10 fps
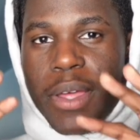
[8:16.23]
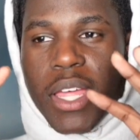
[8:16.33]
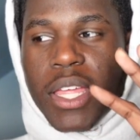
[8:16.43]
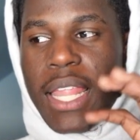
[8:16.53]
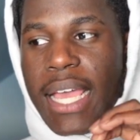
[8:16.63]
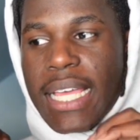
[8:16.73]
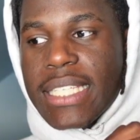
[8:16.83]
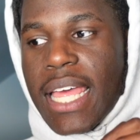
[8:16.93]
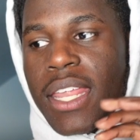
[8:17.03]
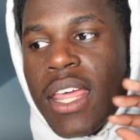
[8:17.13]
But like I
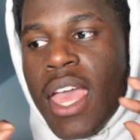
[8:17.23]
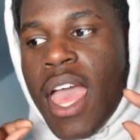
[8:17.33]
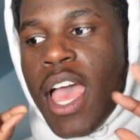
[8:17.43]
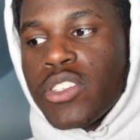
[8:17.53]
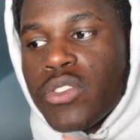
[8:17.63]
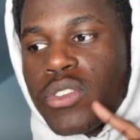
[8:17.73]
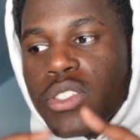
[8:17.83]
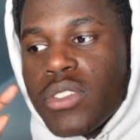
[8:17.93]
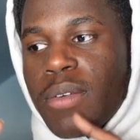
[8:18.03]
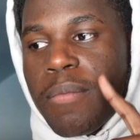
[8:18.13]
said, as soon
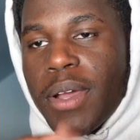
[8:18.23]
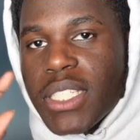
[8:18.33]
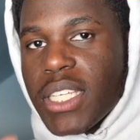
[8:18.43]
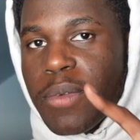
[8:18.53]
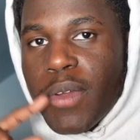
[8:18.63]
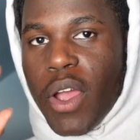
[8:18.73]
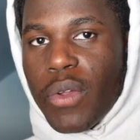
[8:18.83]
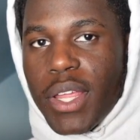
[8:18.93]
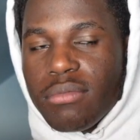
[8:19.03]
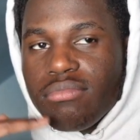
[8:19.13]
as the months keep
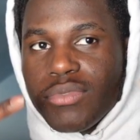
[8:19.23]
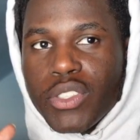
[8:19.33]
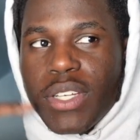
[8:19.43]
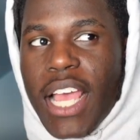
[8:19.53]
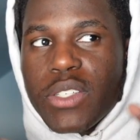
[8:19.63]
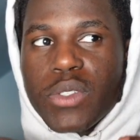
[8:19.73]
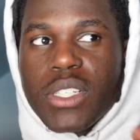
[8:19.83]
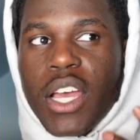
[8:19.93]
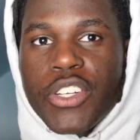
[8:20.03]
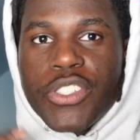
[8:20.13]
going, you guys
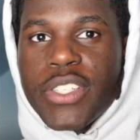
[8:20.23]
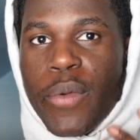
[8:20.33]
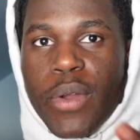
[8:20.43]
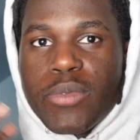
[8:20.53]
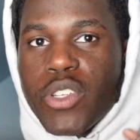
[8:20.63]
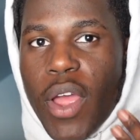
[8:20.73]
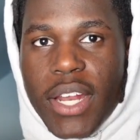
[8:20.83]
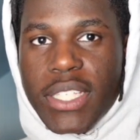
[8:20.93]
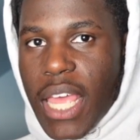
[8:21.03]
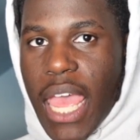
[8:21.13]
will understand what I'm
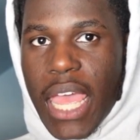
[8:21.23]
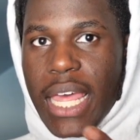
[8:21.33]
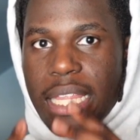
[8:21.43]
trying to say.